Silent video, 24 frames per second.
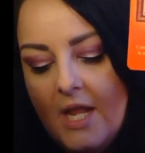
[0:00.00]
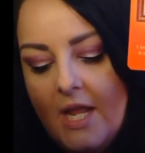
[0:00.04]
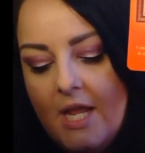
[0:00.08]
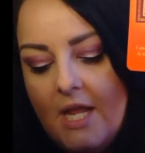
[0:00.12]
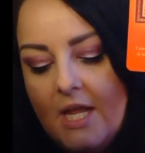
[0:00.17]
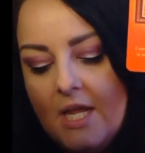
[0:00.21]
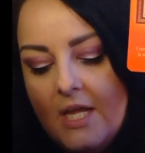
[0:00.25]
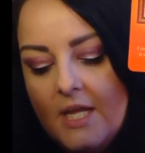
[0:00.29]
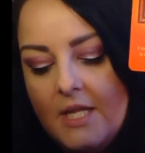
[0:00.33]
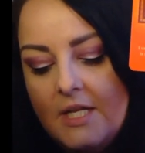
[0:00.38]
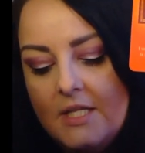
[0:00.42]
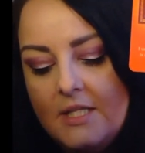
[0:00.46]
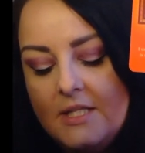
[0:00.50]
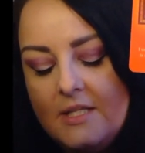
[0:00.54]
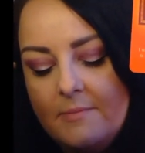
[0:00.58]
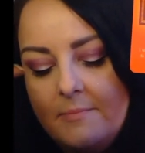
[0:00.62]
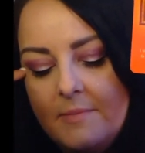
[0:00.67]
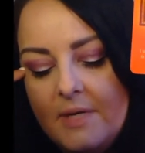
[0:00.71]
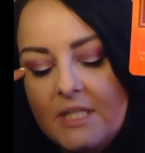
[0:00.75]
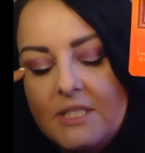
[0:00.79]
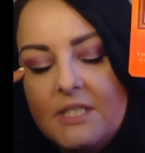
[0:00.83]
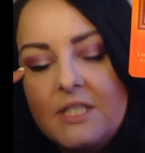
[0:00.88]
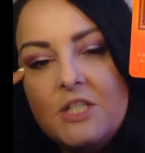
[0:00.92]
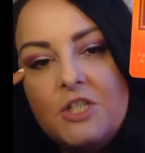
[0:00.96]
And the
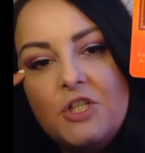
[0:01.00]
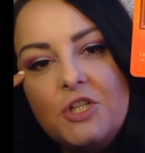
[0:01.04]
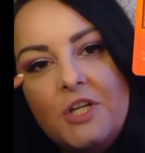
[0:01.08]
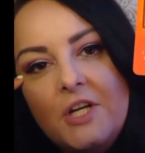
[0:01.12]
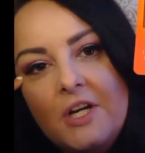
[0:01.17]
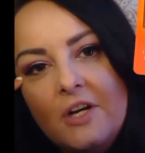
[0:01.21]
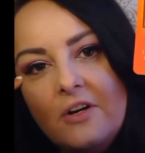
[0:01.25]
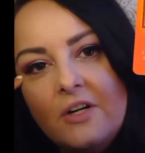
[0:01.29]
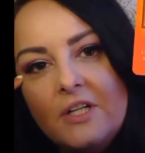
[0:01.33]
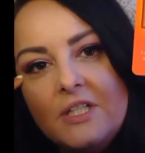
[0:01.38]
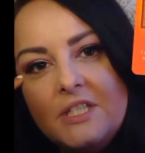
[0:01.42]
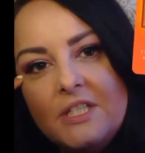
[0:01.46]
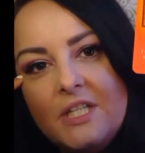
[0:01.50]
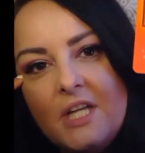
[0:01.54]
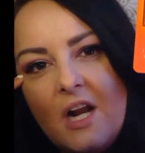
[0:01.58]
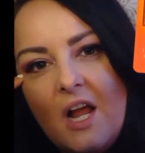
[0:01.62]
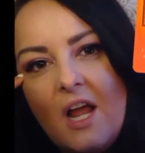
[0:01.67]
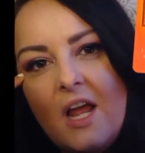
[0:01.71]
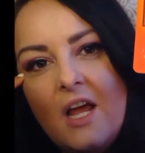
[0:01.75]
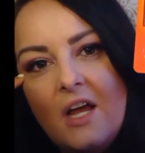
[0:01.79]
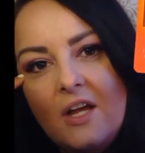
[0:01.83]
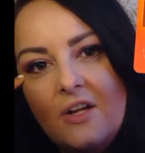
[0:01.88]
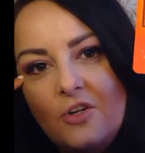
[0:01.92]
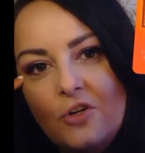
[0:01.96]
message here is that
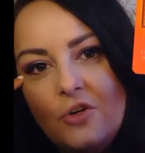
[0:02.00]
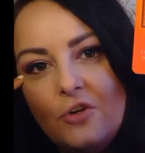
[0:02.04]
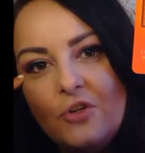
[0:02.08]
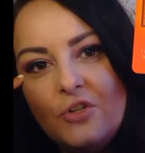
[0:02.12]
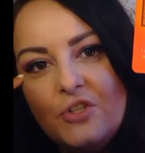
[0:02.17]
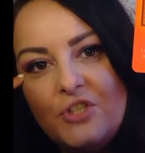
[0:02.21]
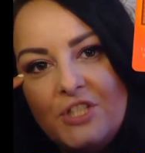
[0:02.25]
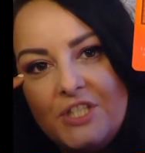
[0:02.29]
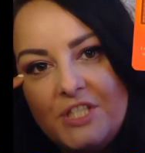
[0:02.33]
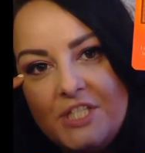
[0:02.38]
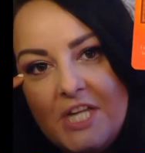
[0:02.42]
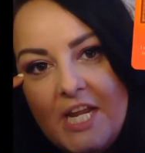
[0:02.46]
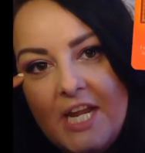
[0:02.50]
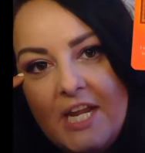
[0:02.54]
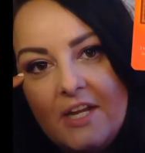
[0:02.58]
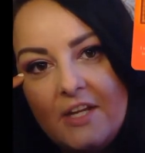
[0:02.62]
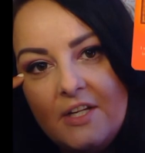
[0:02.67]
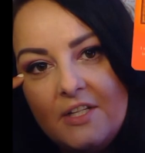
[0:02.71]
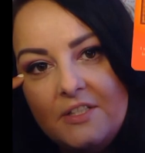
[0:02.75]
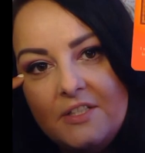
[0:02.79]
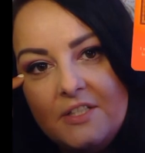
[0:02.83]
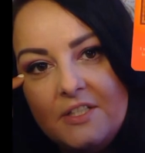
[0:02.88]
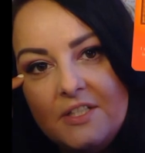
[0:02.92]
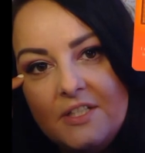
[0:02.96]
I
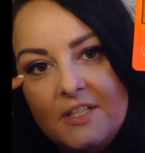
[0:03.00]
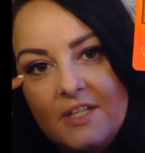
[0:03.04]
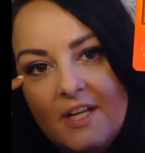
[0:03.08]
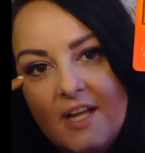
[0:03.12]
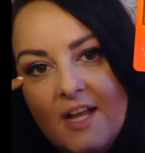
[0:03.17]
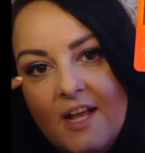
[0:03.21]
understand